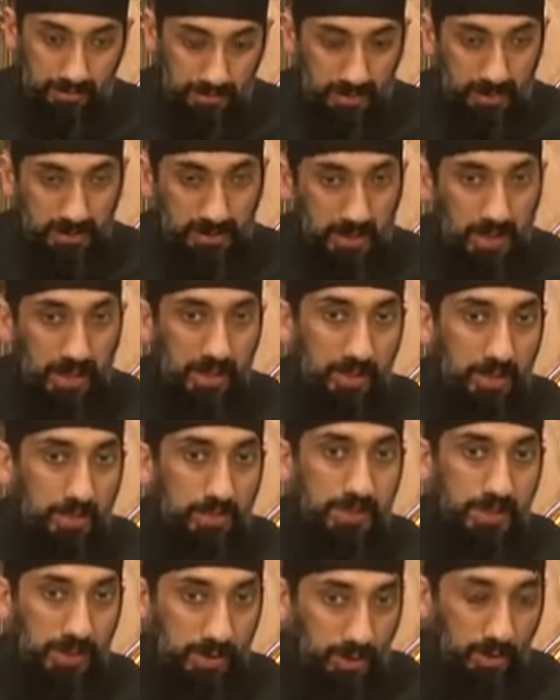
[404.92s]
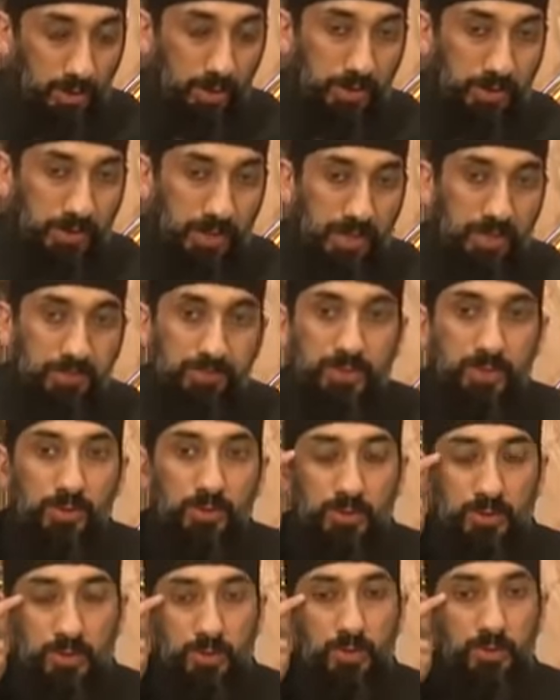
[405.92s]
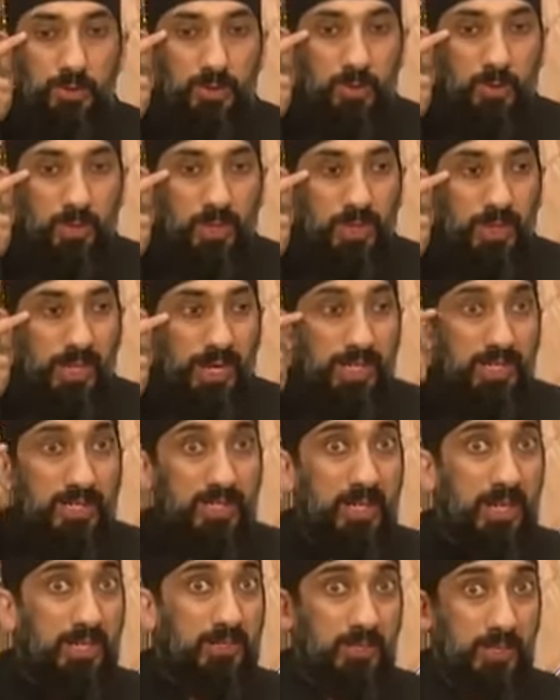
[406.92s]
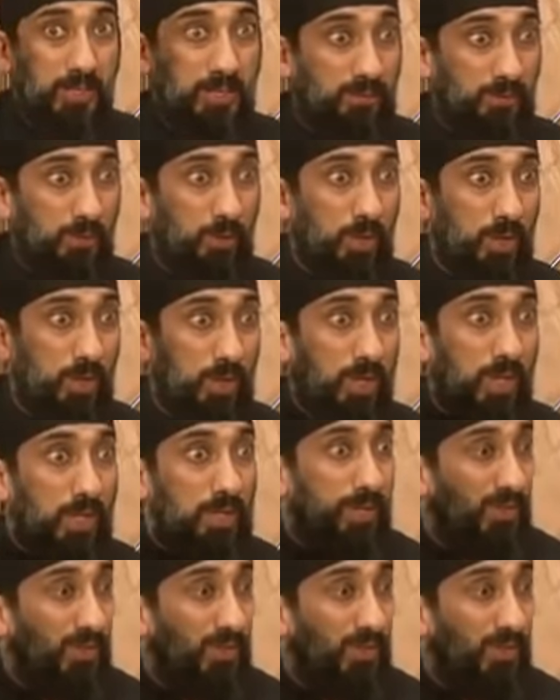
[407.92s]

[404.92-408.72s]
Meaning the Arabs in the old times, they used to use the word light not just for